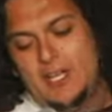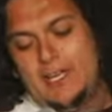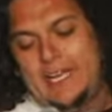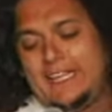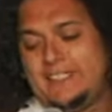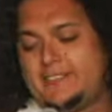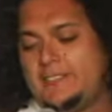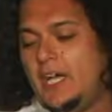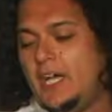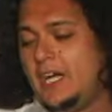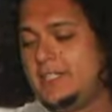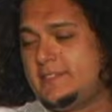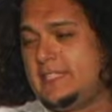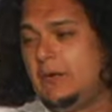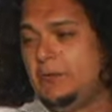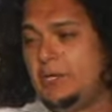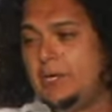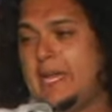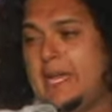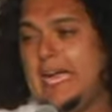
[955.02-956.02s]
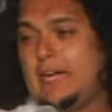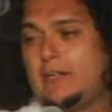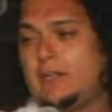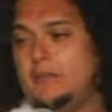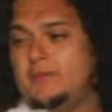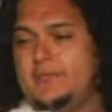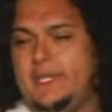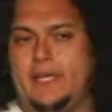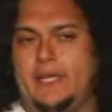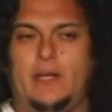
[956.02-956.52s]
It sucks when your dad
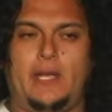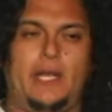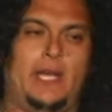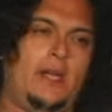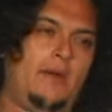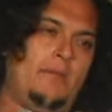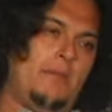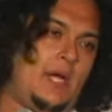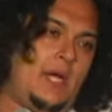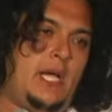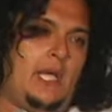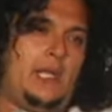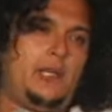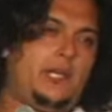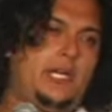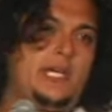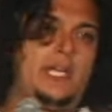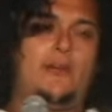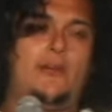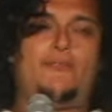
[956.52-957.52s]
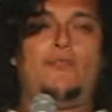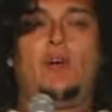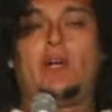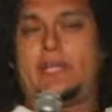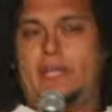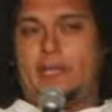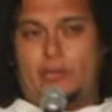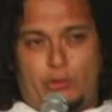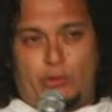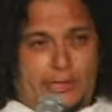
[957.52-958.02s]
comes in, hey man, you gotta
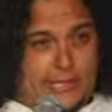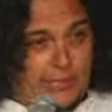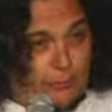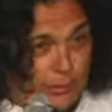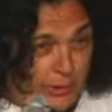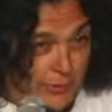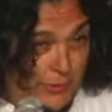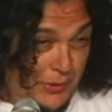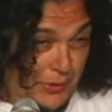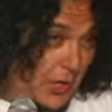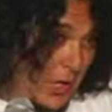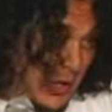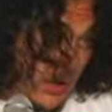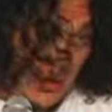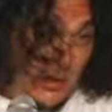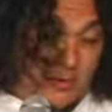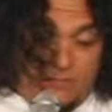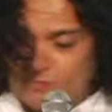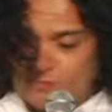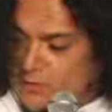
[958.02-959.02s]
get rid of the dog.